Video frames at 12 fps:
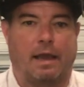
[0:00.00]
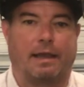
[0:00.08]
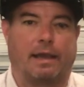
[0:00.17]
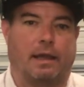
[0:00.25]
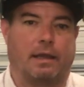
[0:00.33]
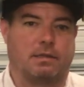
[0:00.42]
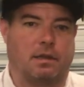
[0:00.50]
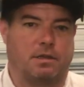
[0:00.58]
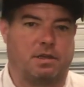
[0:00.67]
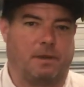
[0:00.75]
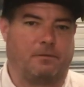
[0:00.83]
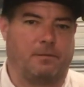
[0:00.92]
Hey guys, uh,
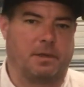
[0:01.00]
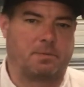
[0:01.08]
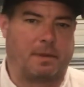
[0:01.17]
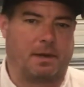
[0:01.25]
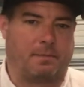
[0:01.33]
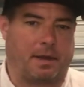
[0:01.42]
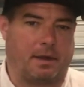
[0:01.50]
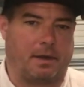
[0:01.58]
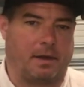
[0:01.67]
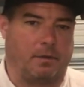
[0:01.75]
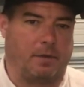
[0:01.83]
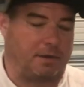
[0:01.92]
Chip from Expand-A-Pan
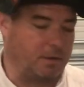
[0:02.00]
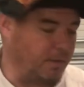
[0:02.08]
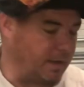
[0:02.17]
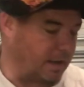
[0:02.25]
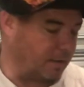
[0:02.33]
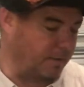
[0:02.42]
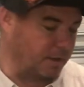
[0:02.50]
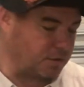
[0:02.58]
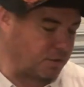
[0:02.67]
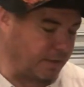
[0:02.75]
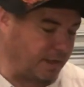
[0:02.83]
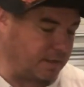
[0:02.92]
here with you. We got a real
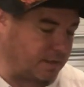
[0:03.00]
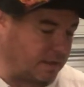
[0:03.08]
treat